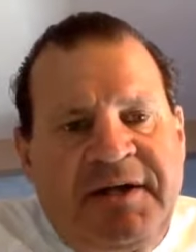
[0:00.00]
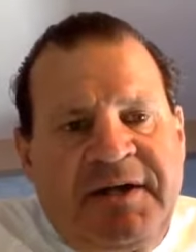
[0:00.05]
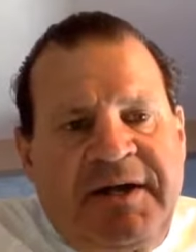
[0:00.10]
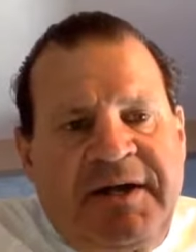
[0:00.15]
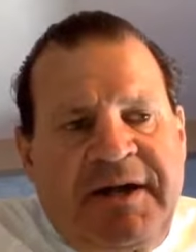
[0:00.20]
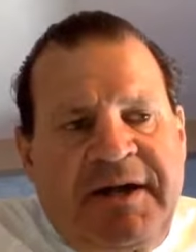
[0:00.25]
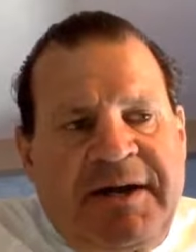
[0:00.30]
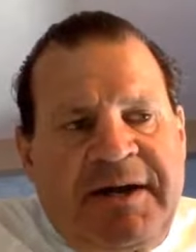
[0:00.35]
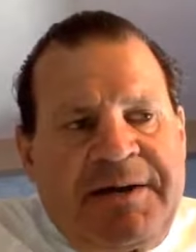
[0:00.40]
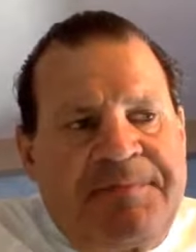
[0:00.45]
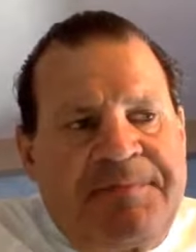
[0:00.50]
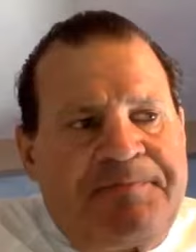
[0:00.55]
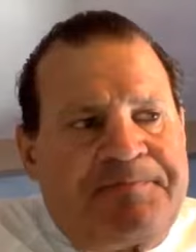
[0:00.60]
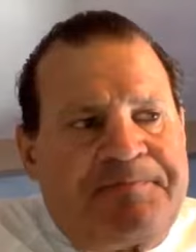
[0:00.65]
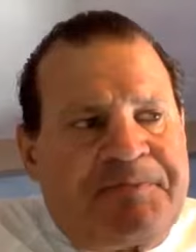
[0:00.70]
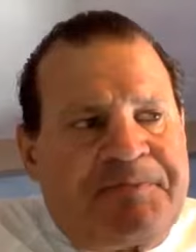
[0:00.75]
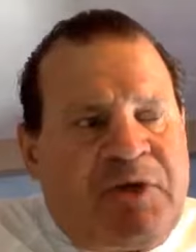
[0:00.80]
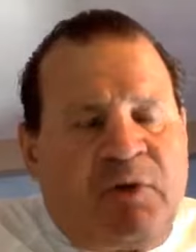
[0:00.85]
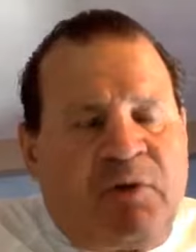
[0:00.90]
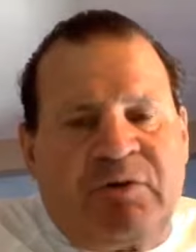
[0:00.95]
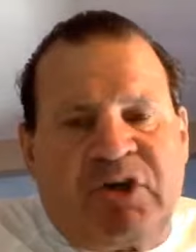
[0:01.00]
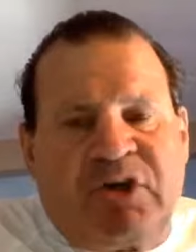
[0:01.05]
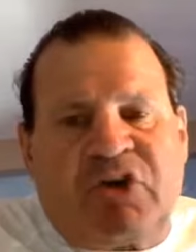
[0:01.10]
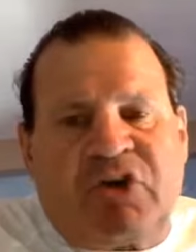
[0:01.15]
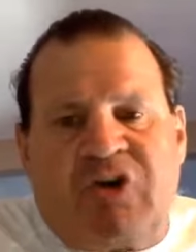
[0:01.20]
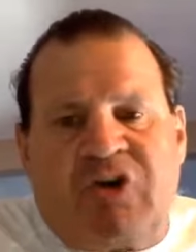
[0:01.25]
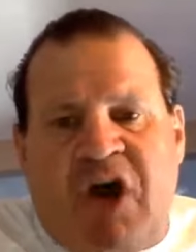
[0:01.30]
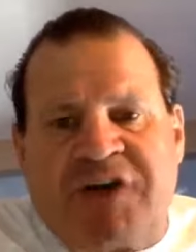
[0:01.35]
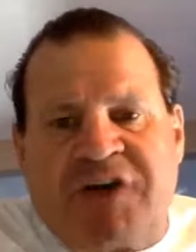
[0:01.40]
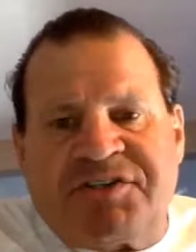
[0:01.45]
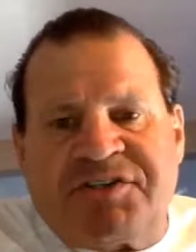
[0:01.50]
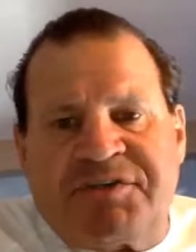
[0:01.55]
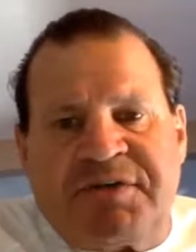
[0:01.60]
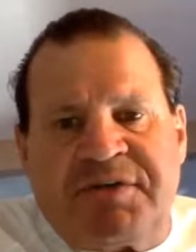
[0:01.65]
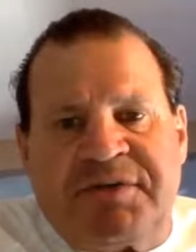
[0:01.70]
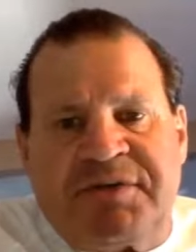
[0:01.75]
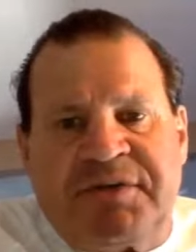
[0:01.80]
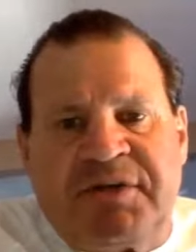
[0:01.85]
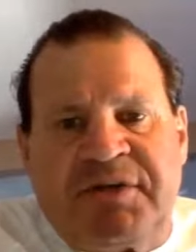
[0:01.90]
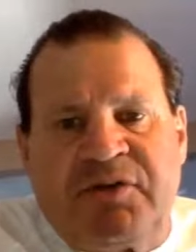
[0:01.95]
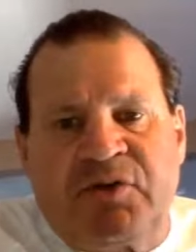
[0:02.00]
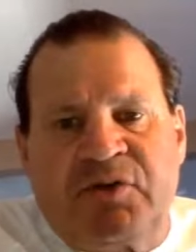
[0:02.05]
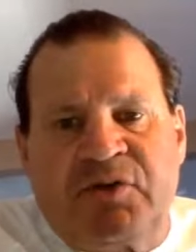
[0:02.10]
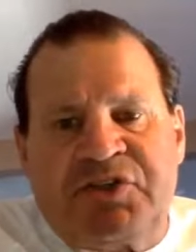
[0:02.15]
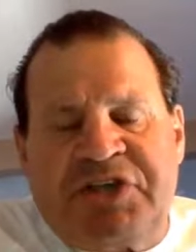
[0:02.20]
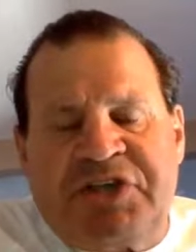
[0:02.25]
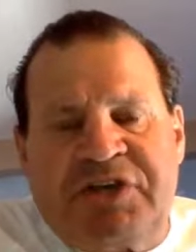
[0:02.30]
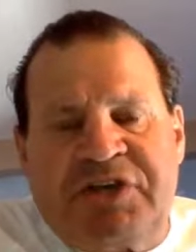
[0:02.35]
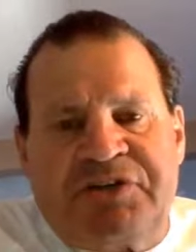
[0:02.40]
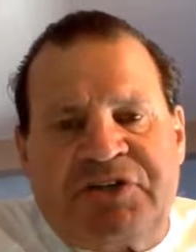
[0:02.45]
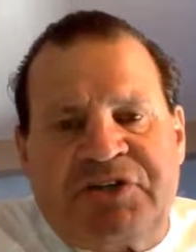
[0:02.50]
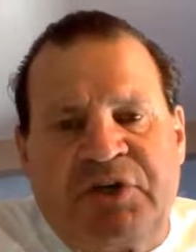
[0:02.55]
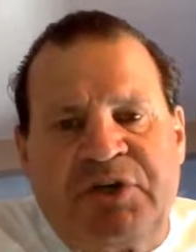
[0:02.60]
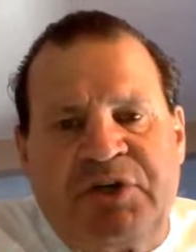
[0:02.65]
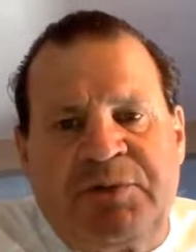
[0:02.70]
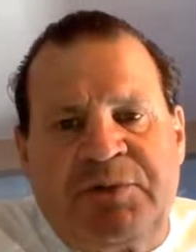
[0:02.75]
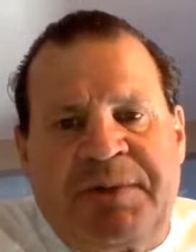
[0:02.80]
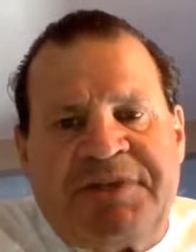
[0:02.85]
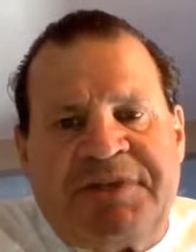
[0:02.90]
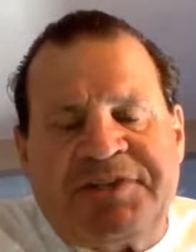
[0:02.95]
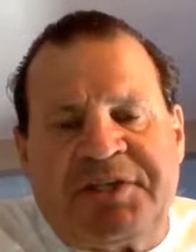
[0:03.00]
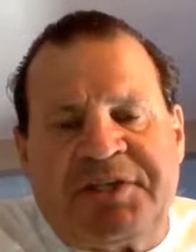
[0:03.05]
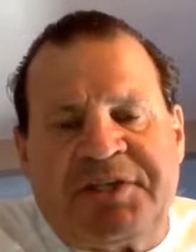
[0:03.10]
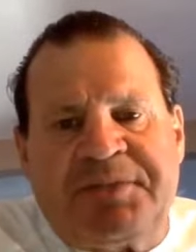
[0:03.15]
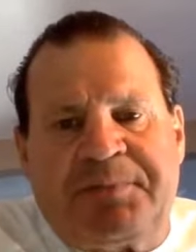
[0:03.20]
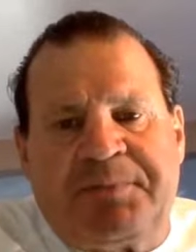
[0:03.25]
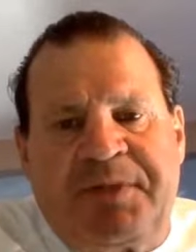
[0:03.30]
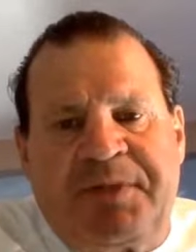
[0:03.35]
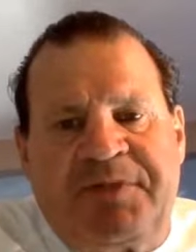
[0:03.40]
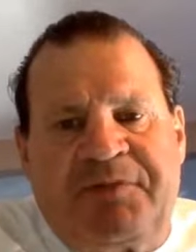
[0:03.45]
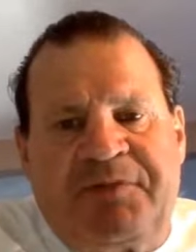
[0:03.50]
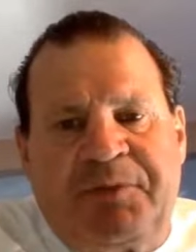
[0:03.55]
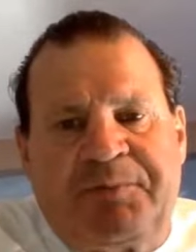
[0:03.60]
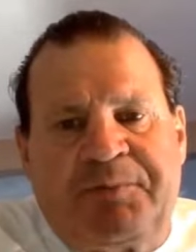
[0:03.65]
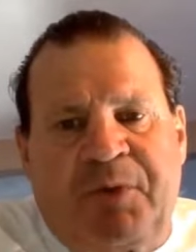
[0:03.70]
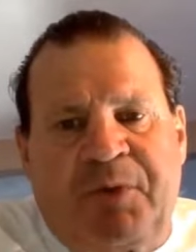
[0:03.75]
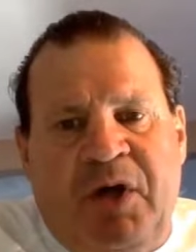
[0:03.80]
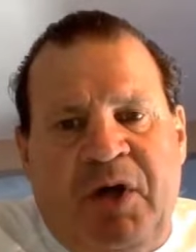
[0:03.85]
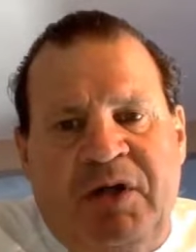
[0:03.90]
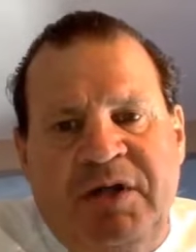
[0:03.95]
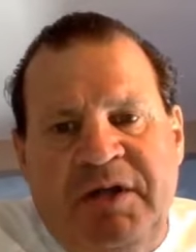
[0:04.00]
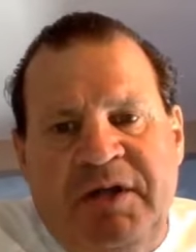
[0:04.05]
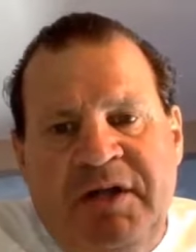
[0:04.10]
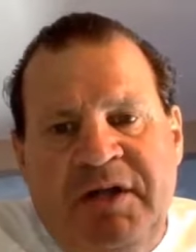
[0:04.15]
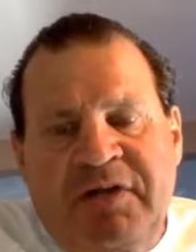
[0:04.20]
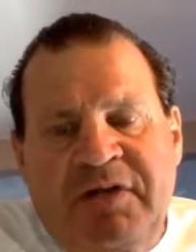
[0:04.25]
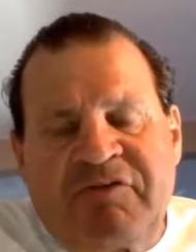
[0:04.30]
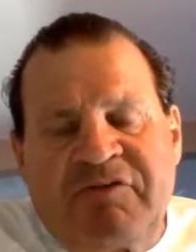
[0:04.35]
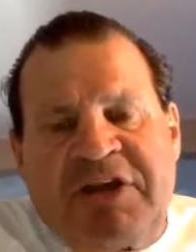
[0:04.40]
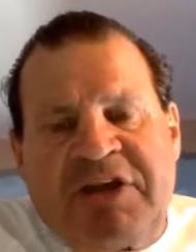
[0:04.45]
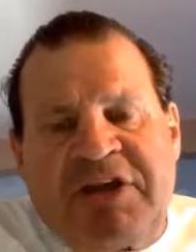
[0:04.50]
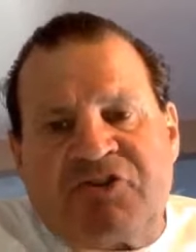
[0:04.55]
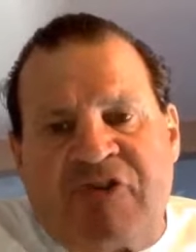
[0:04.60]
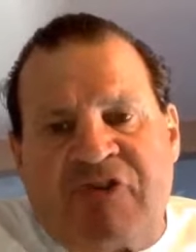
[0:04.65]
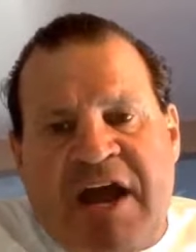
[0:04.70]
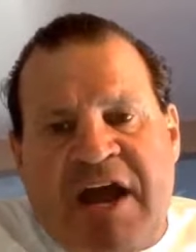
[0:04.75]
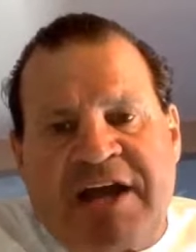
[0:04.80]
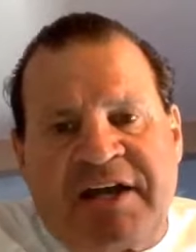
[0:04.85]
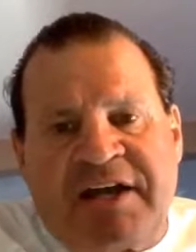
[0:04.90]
lacrosse in those years. So you basically played football, ran track,